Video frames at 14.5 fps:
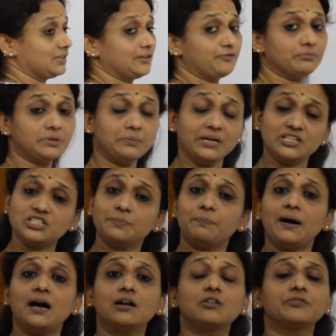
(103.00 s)
they form the major
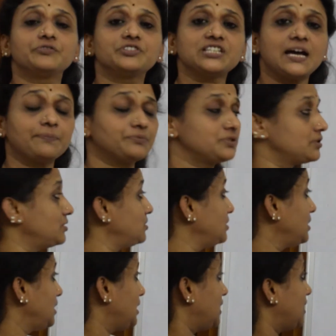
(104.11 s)
part of the chapter.
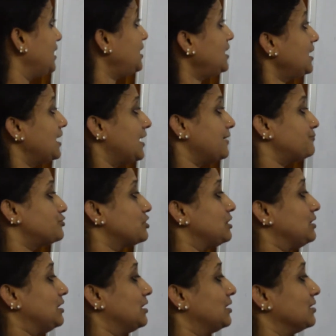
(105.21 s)
I have to
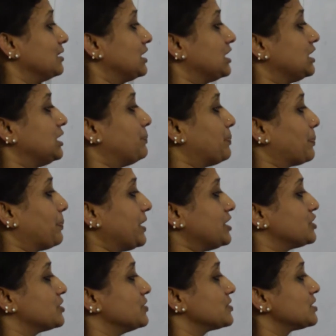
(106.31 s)
learn the
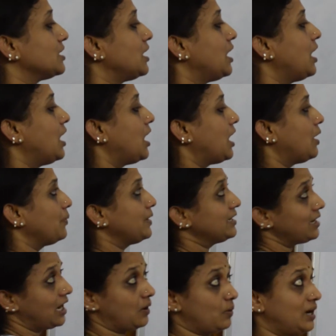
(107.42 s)
preparations,
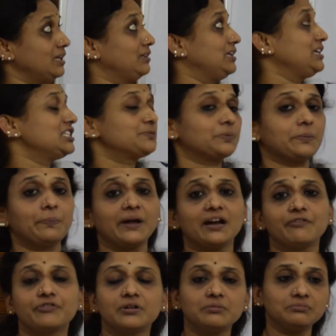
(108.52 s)
how are these
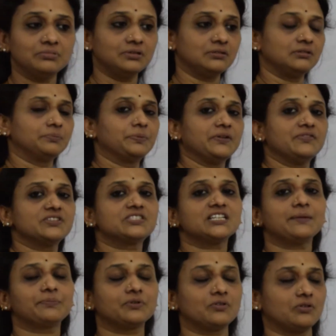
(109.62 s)
prepared from the previous
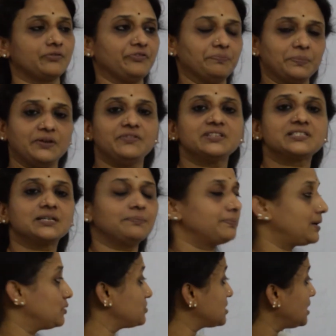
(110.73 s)
chapter or previous
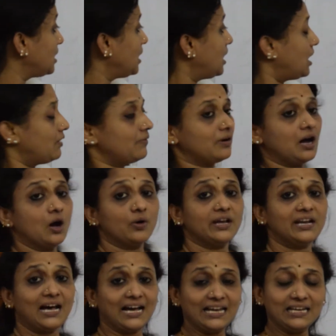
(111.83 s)
compounds, how
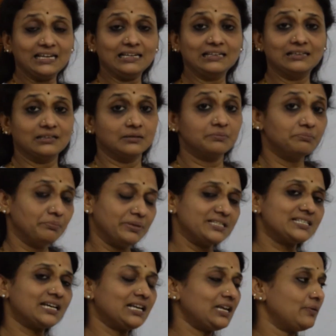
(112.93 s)
can I learn.
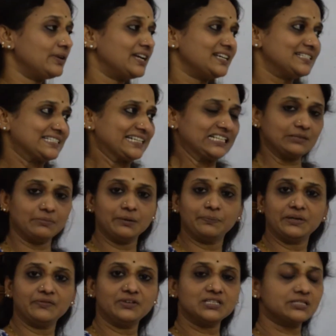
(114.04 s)
Basically, when I said in my
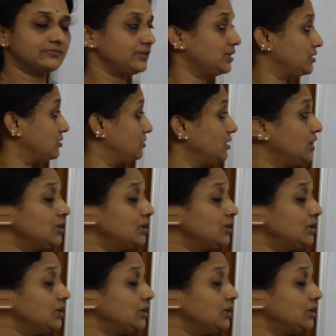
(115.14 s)
previous video,